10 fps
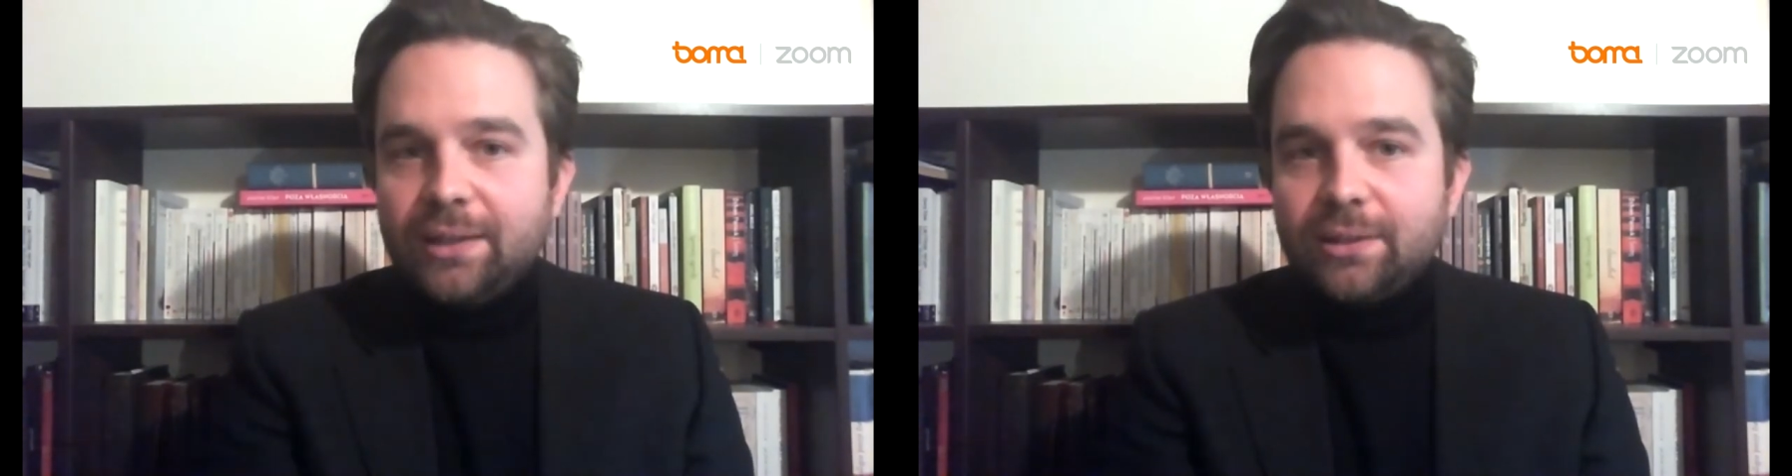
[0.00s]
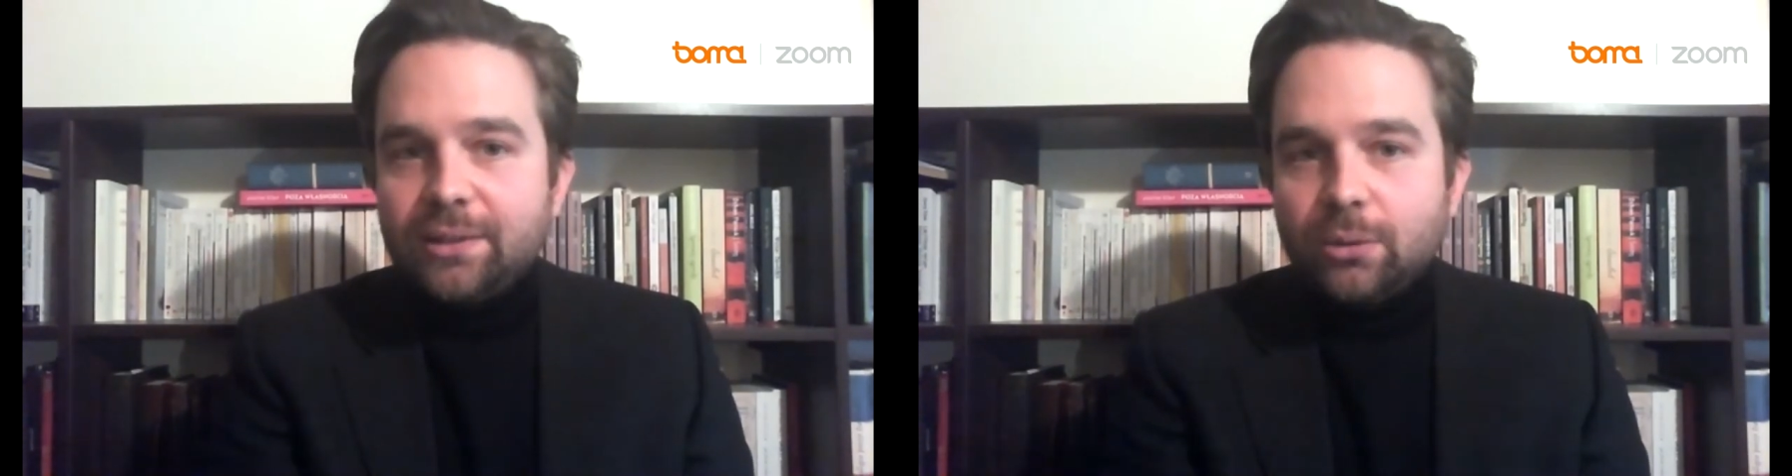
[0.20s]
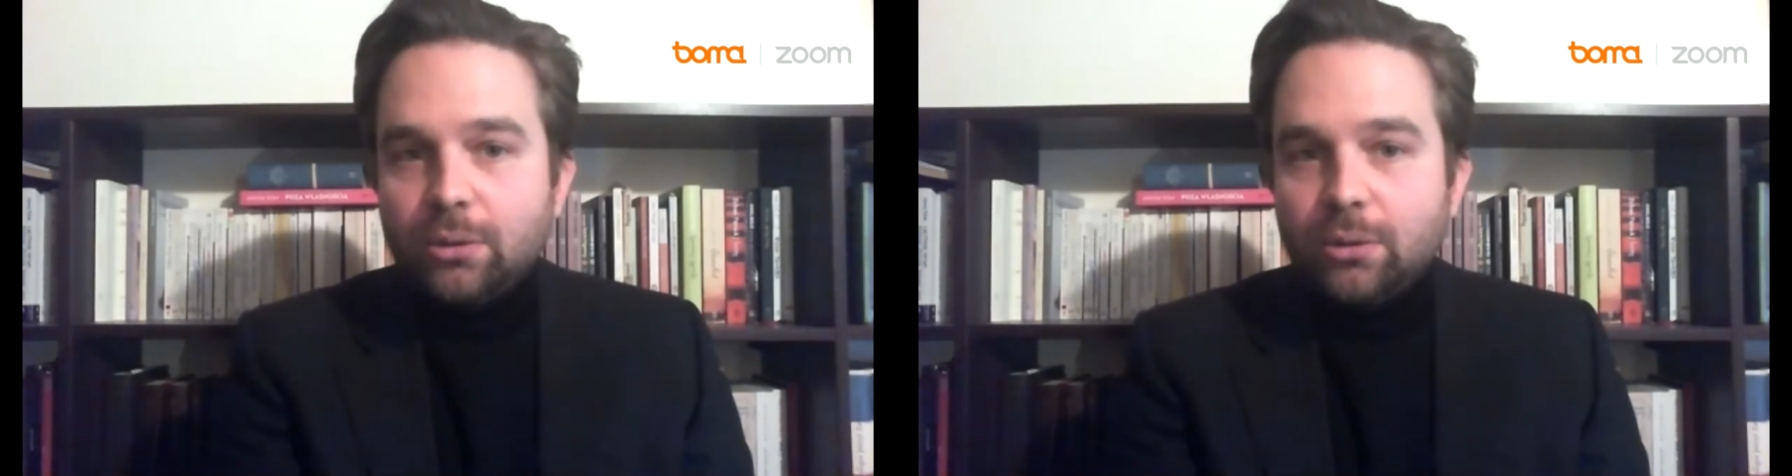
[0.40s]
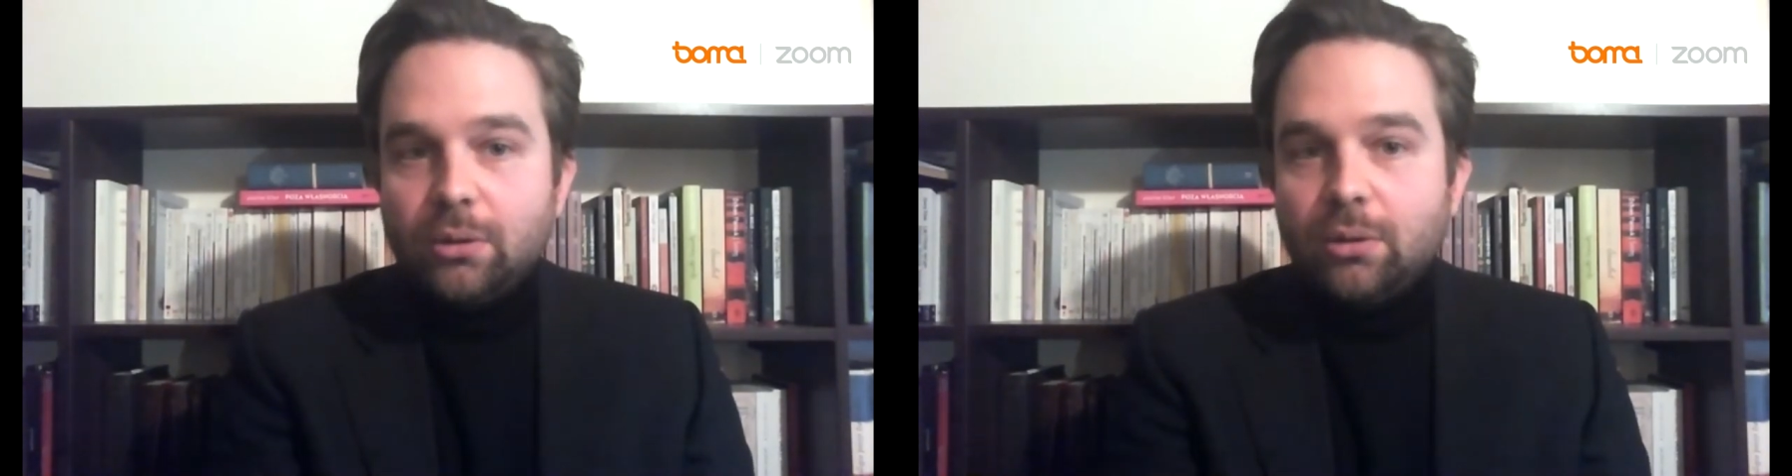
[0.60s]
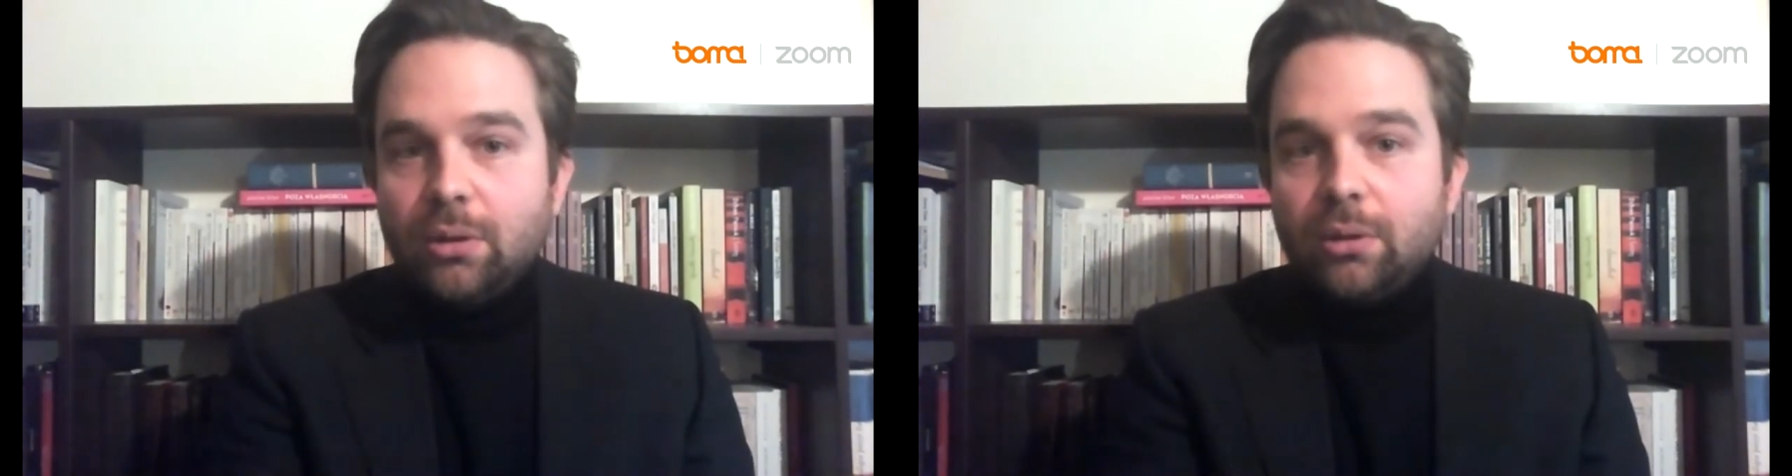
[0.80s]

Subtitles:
or